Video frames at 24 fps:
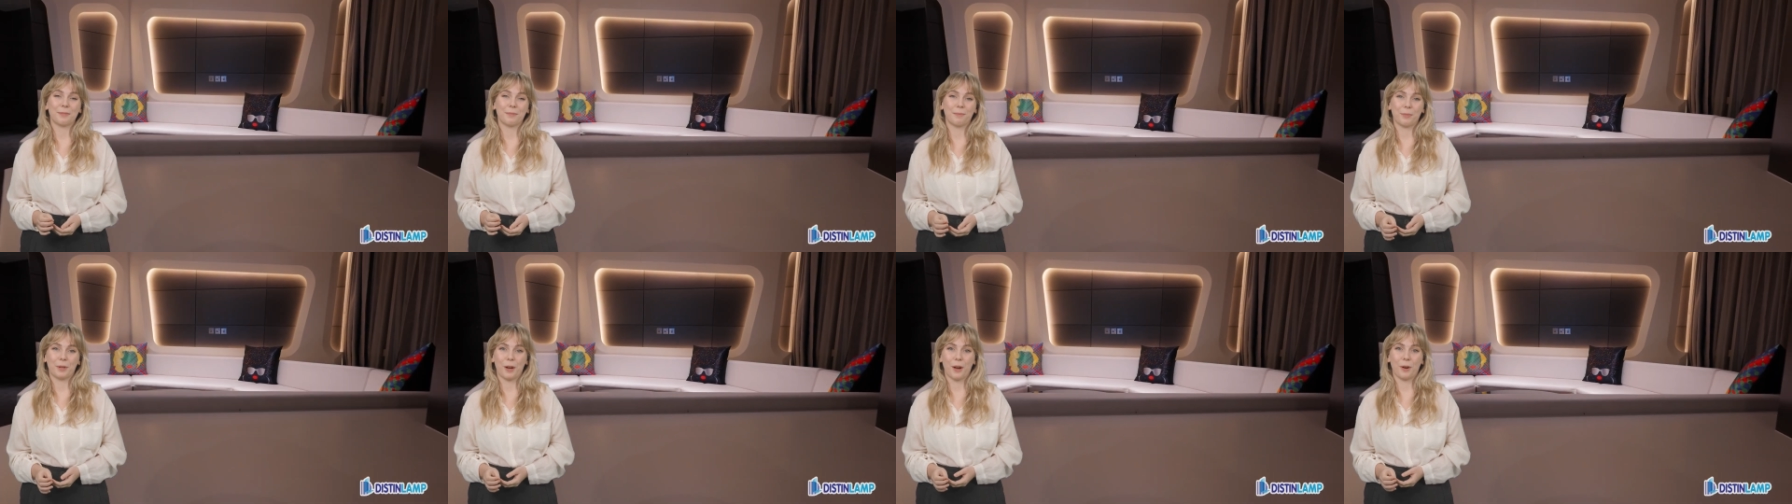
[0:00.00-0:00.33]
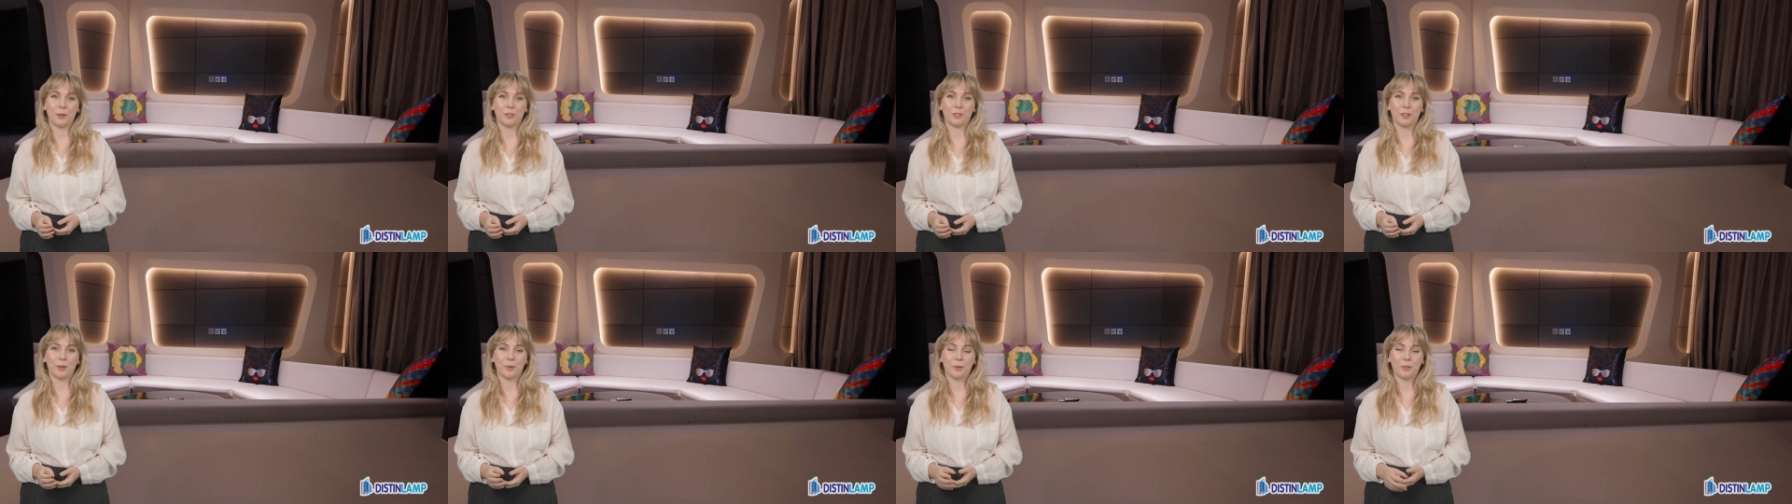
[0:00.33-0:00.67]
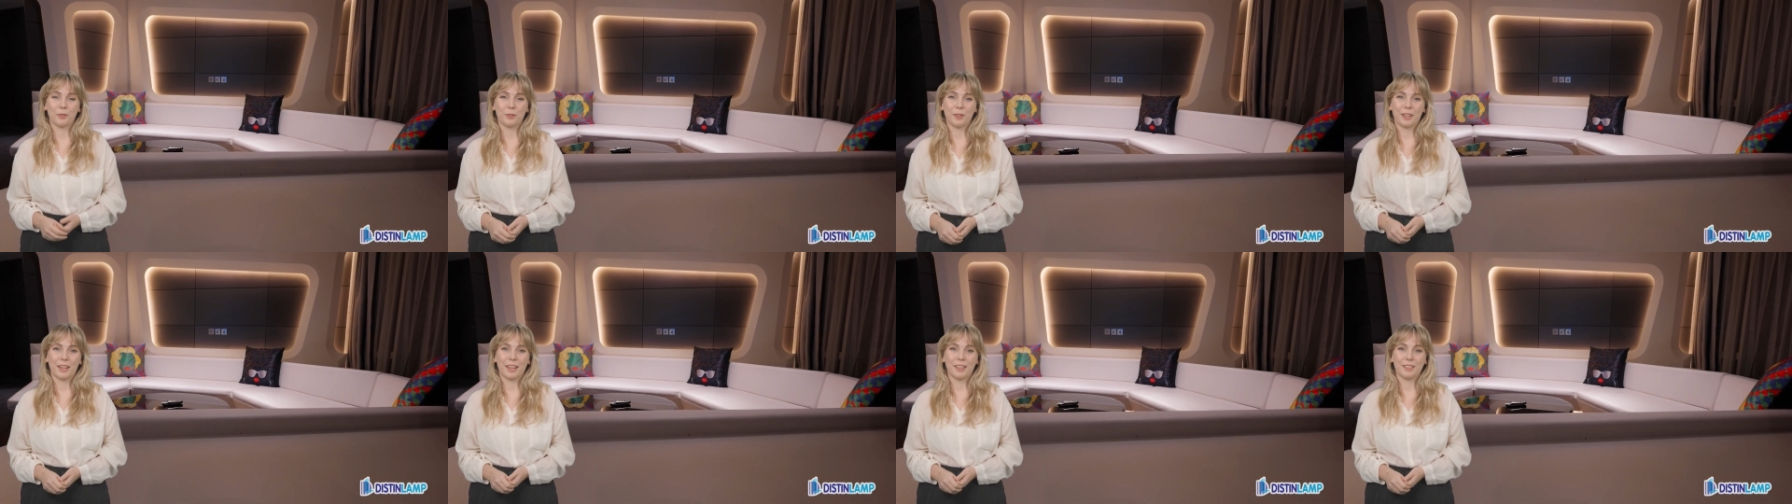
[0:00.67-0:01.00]
but also
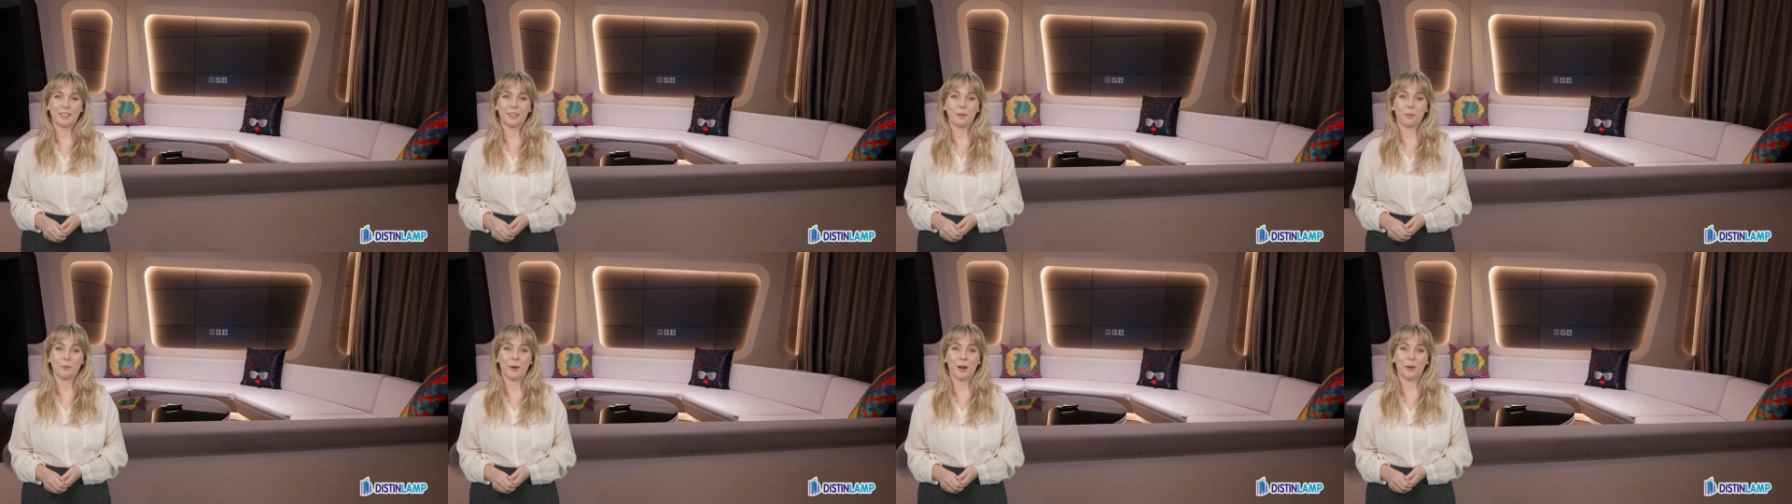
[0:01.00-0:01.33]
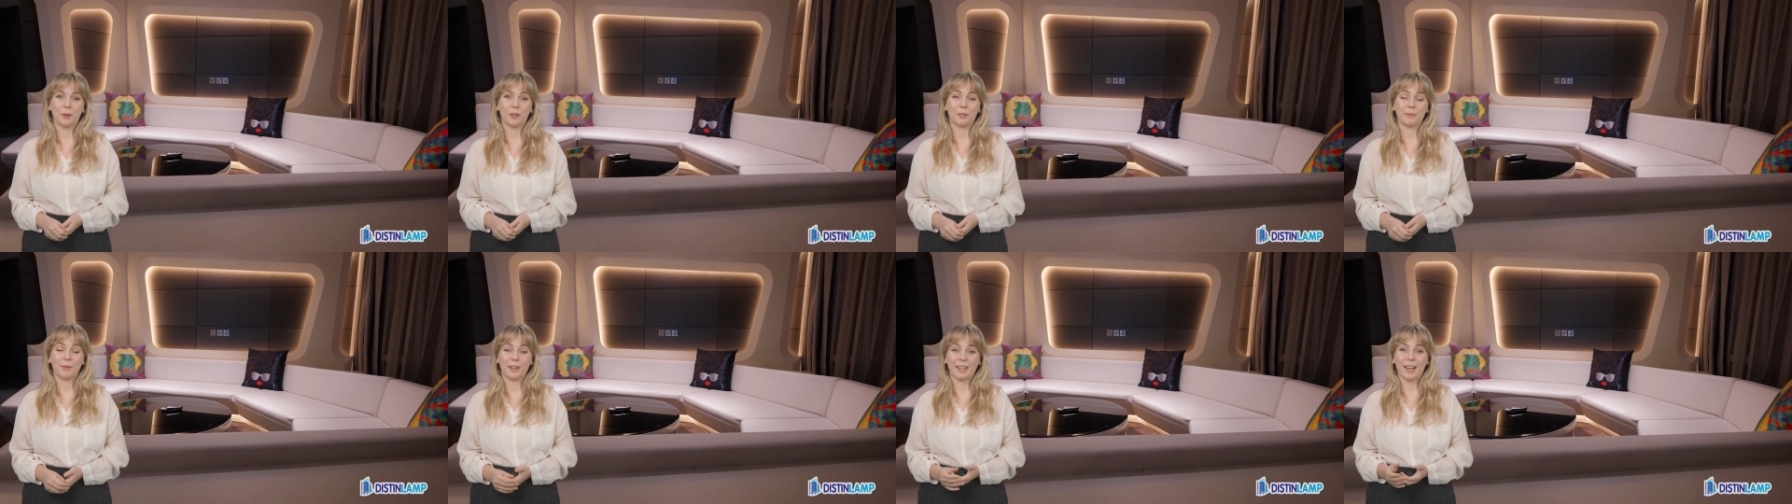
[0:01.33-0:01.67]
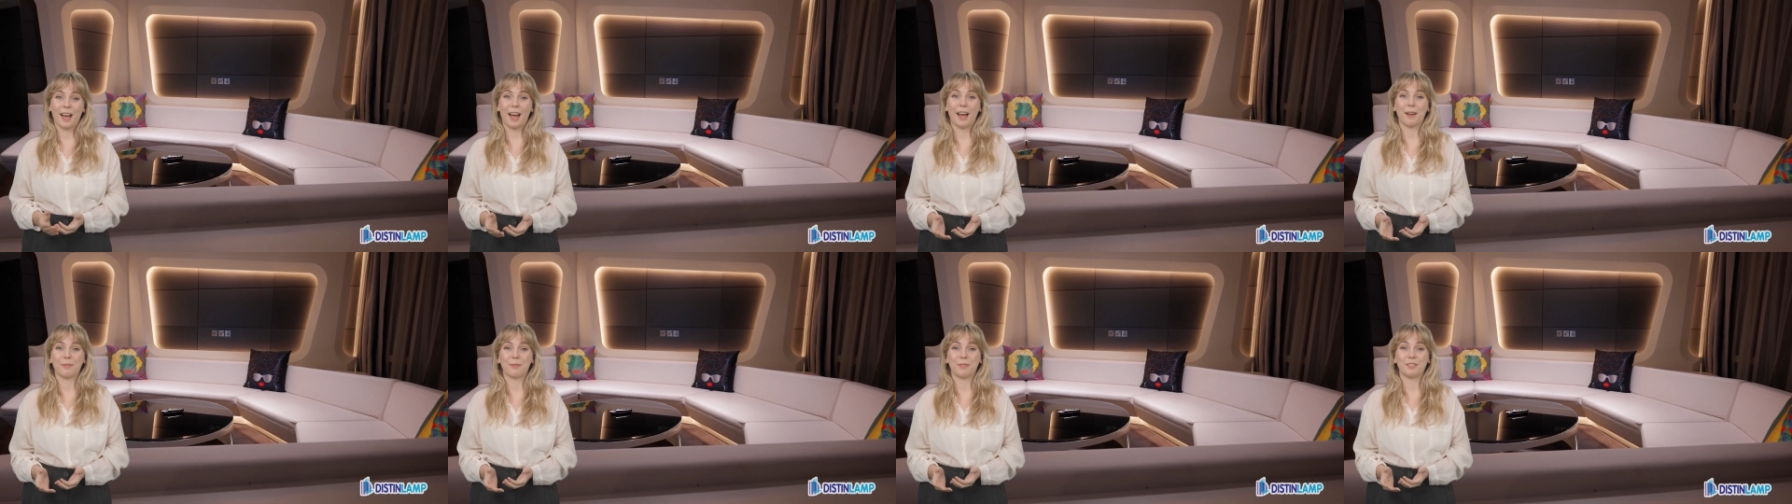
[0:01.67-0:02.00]
creates a welcoming
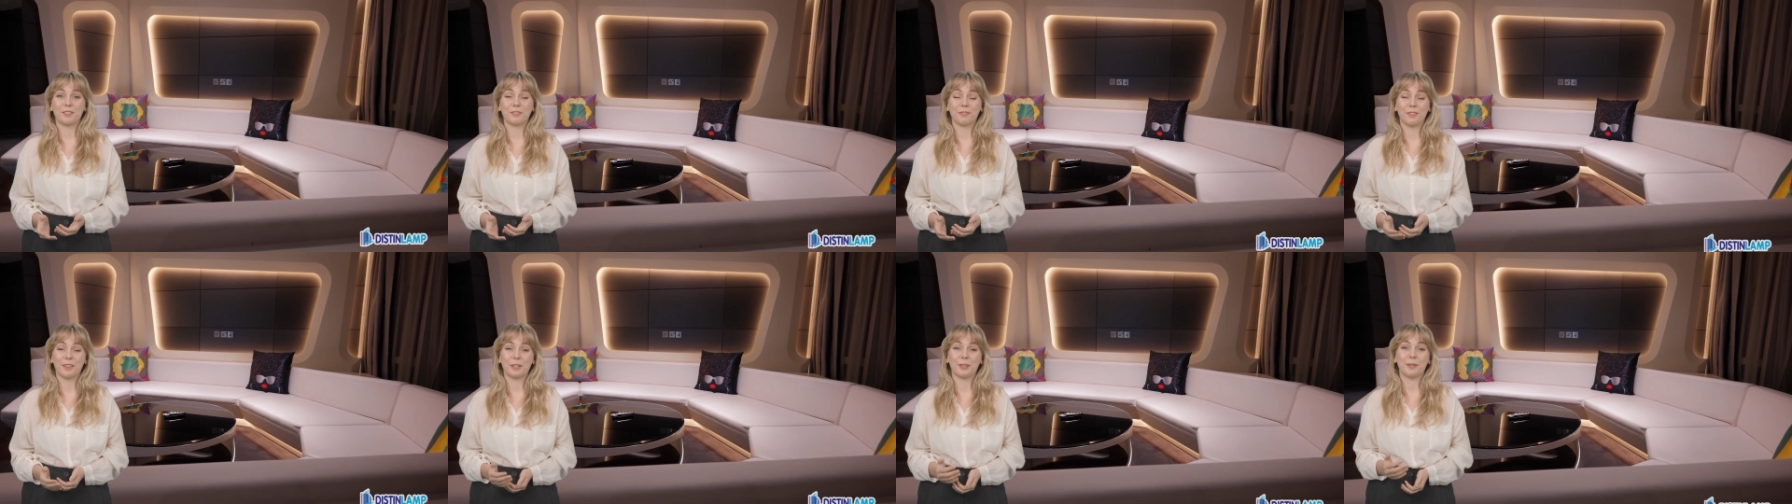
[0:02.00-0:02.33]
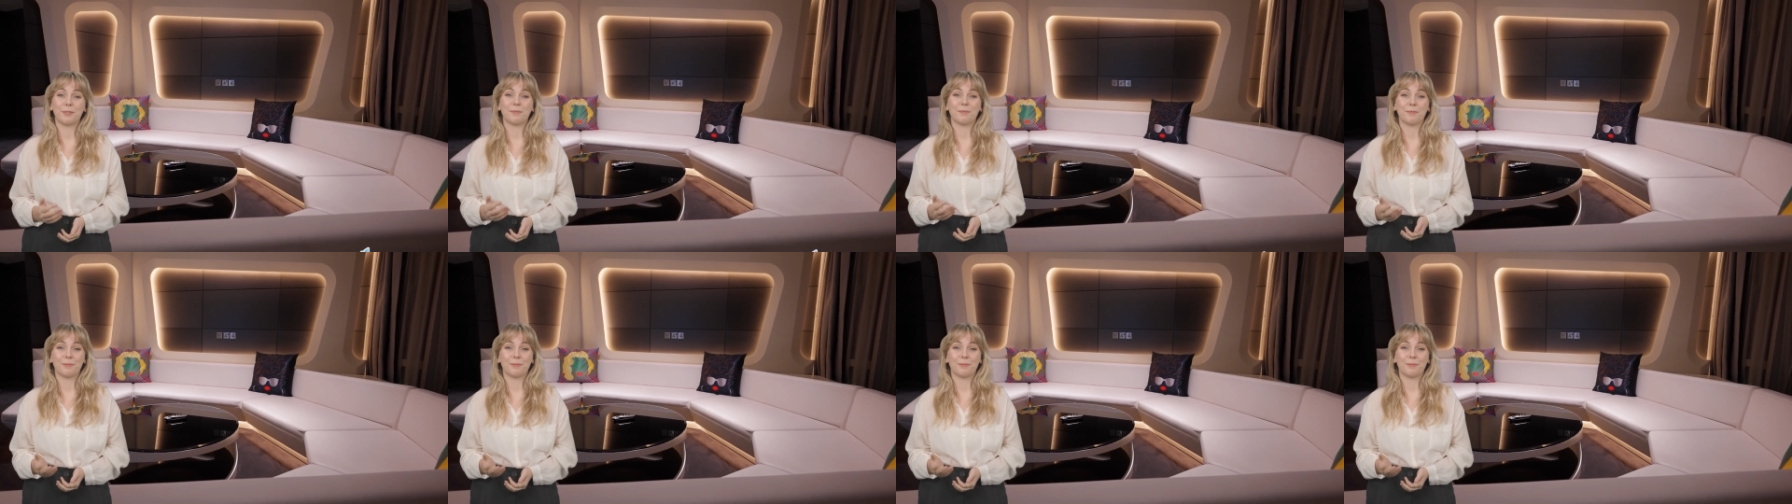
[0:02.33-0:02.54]
atmosphere